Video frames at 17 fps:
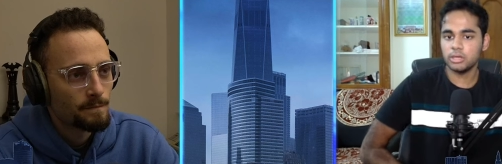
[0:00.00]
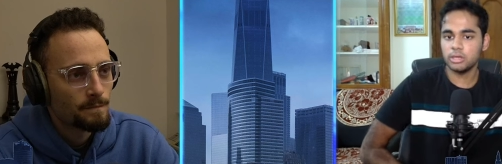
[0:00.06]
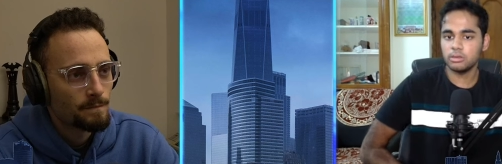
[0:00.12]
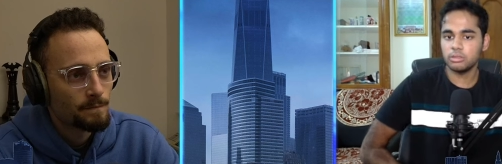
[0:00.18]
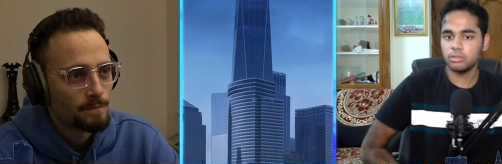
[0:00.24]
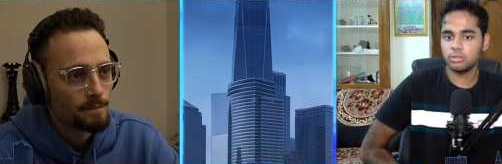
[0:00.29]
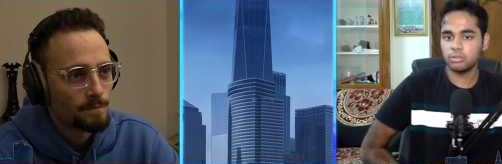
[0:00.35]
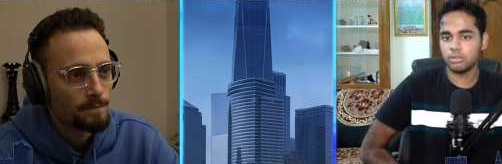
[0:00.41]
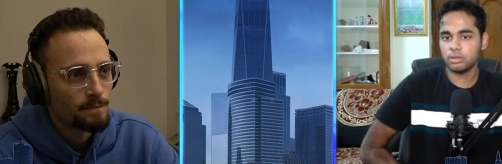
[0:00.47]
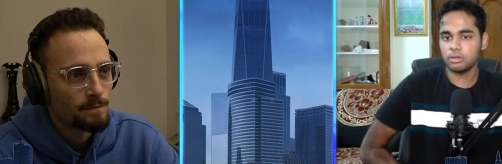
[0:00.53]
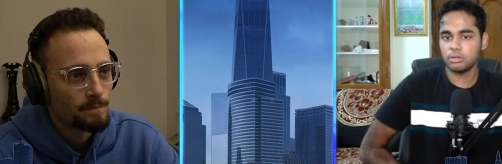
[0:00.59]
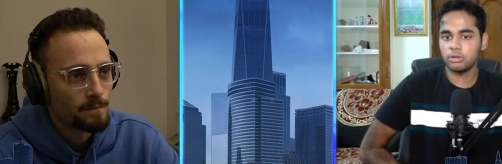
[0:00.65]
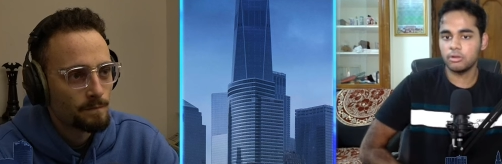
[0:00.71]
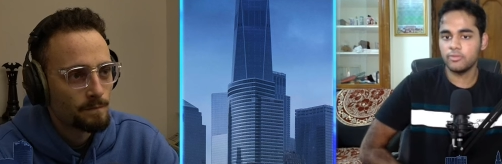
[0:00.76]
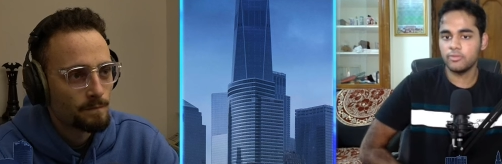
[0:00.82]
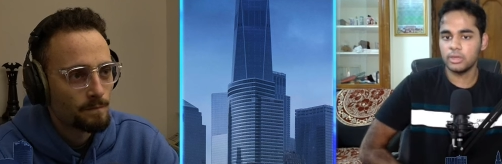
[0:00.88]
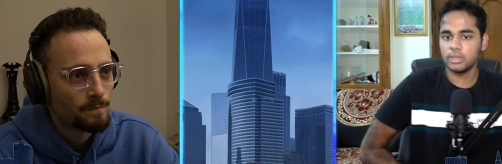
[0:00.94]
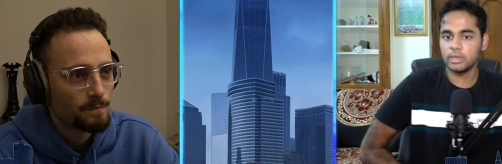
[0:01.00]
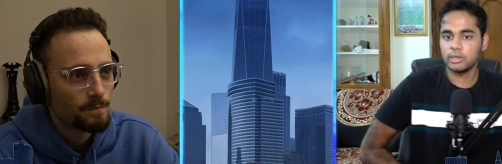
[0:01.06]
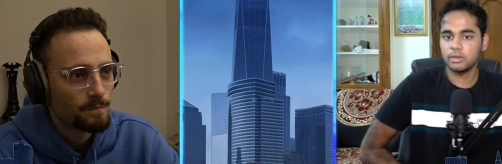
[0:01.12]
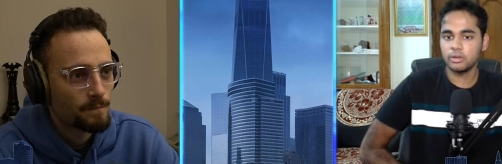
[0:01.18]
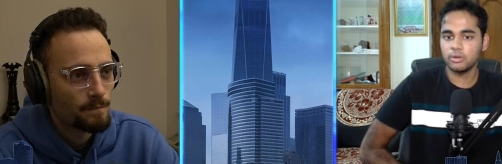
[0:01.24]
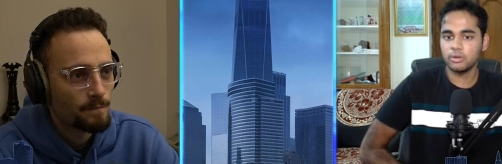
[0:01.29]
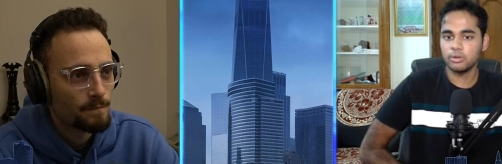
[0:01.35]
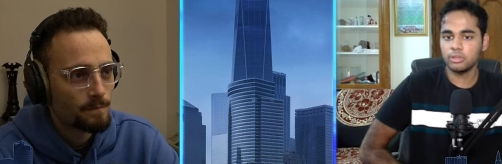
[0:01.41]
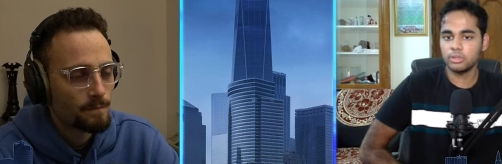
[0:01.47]
Speaker 1: It's, it's all very
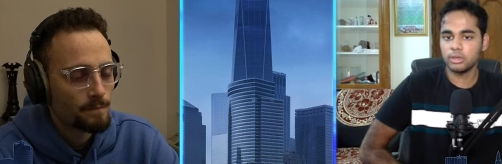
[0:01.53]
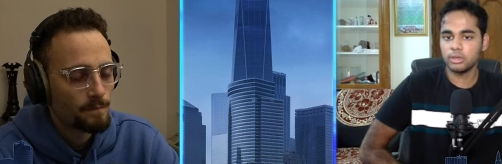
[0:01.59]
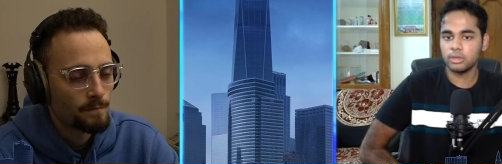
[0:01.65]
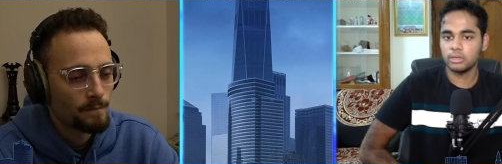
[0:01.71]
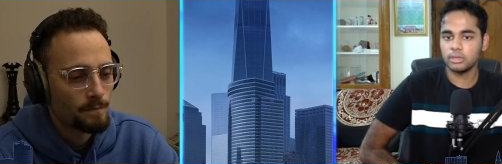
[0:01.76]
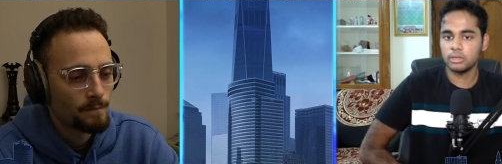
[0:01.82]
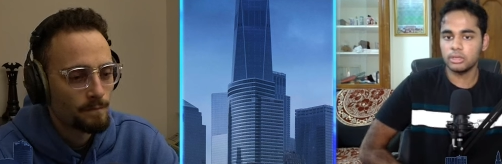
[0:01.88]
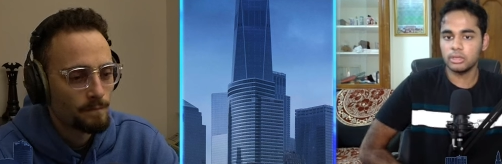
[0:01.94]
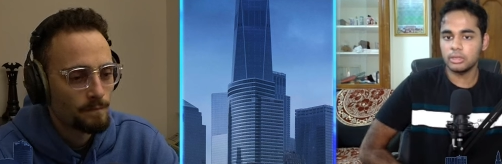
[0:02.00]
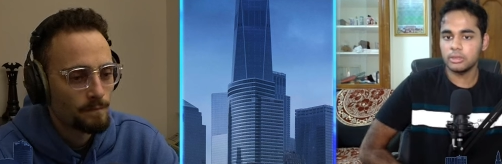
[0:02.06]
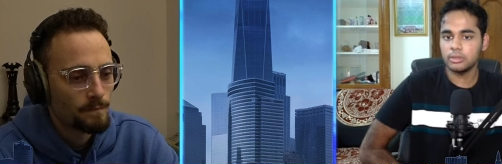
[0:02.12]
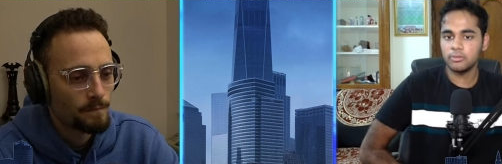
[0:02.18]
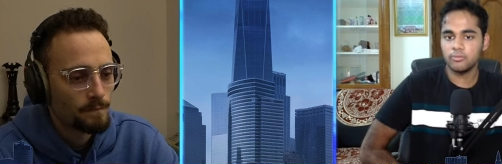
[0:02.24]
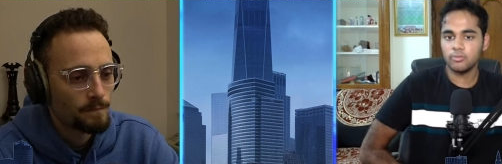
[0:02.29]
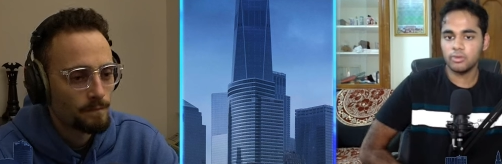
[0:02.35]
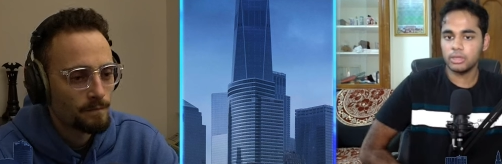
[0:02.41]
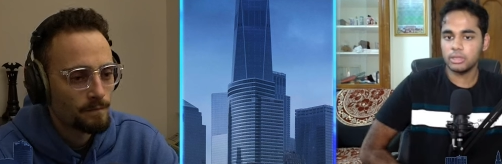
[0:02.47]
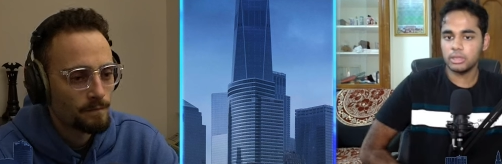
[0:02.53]
close and very